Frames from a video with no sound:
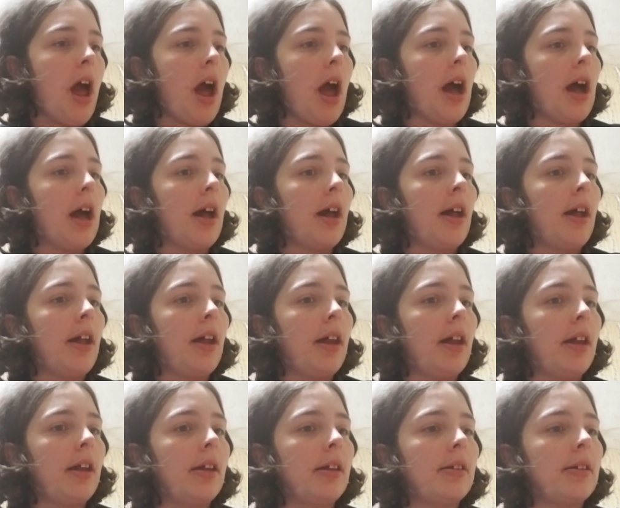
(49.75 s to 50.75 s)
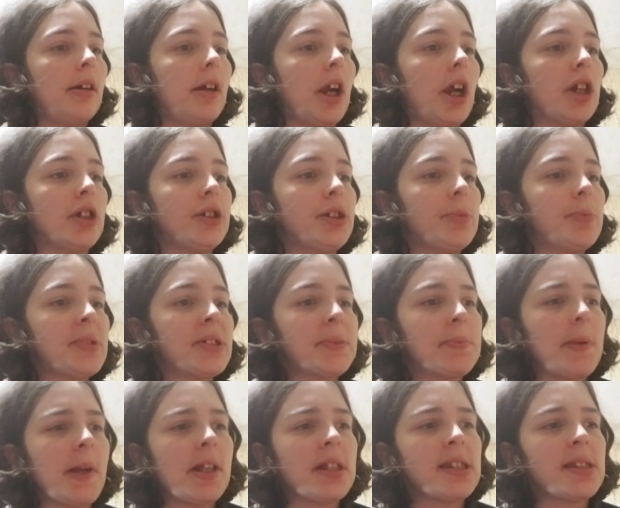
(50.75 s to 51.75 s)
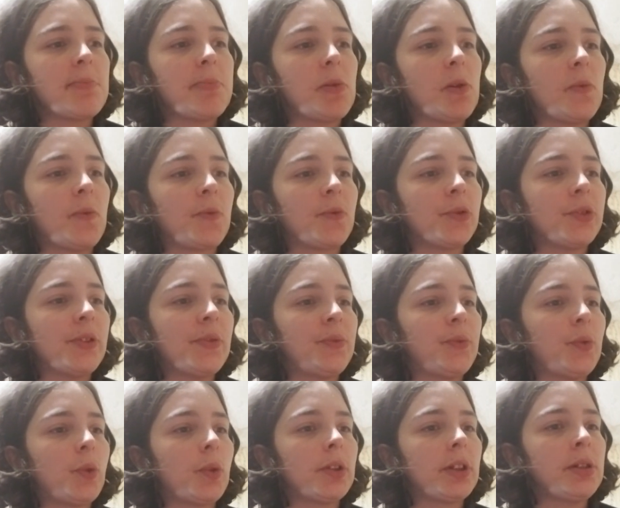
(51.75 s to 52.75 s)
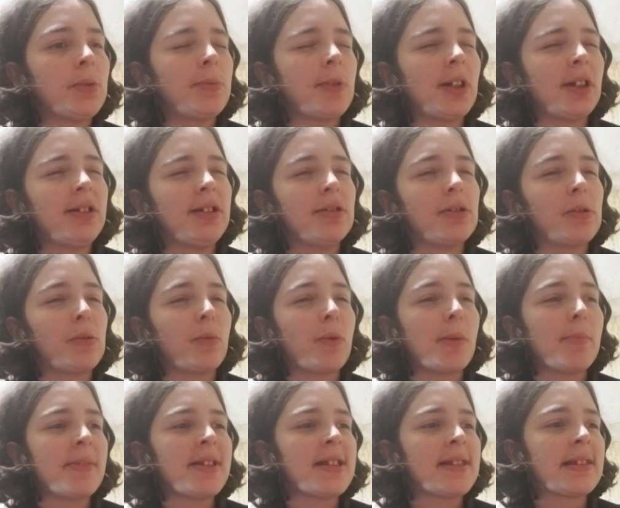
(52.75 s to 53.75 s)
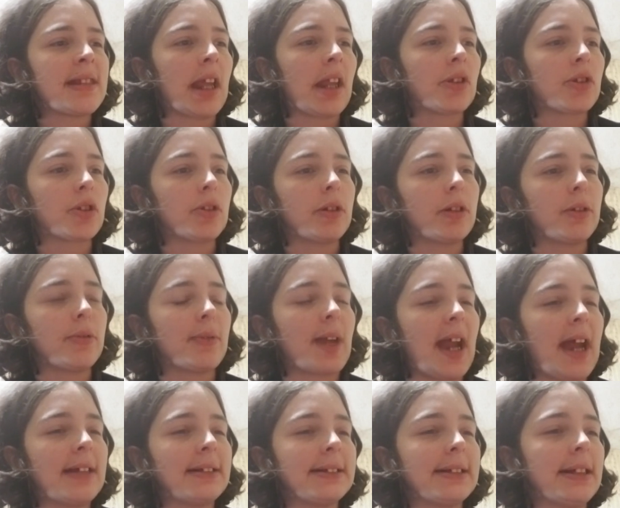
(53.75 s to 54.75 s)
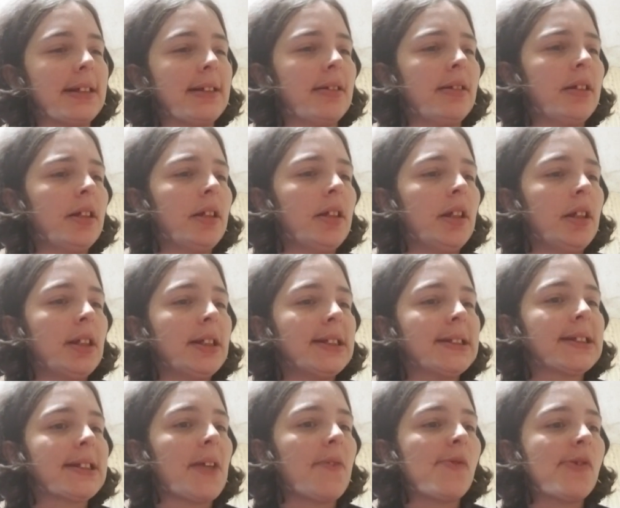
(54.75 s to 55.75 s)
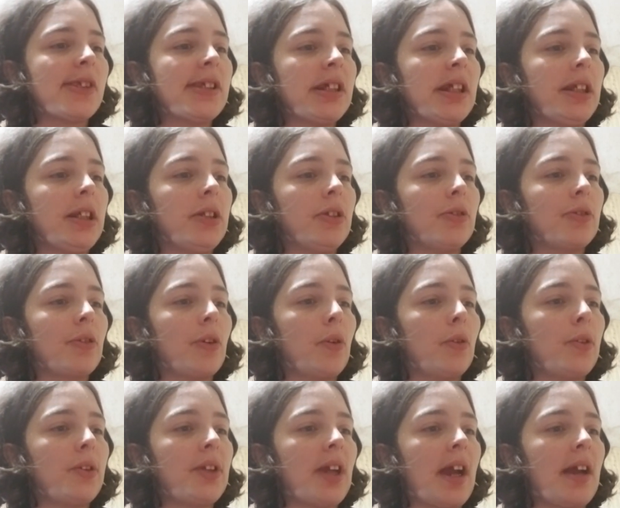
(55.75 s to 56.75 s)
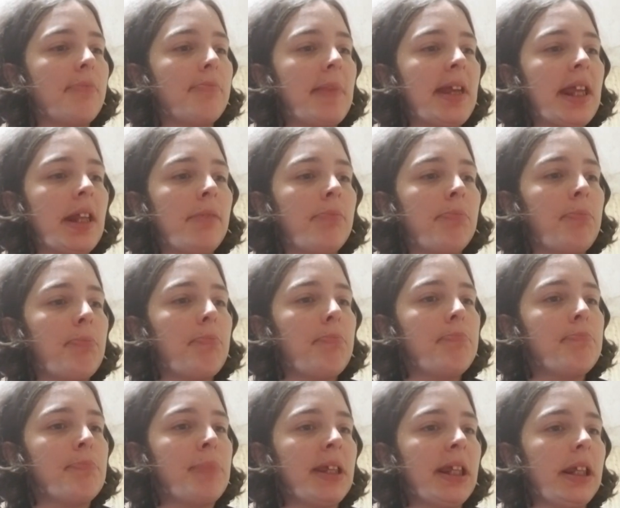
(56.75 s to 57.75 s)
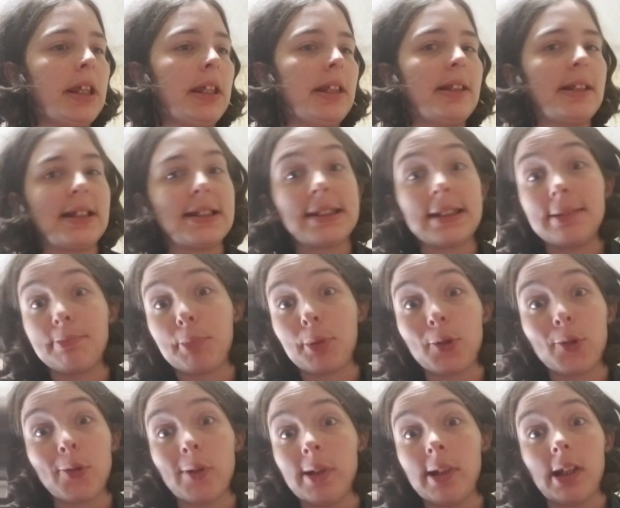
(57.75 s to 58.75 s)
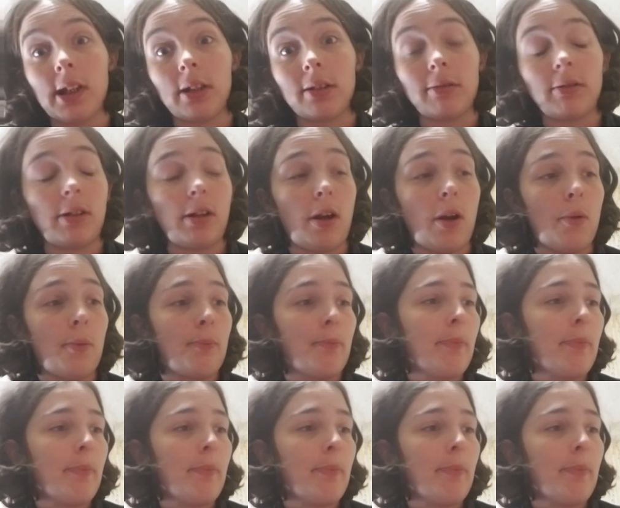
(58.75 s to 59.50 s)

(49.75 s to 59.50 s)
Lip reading: Are you responsible for the 41-year-old woman sexually harassing 17-year-old young men? P, that's a person I don't know.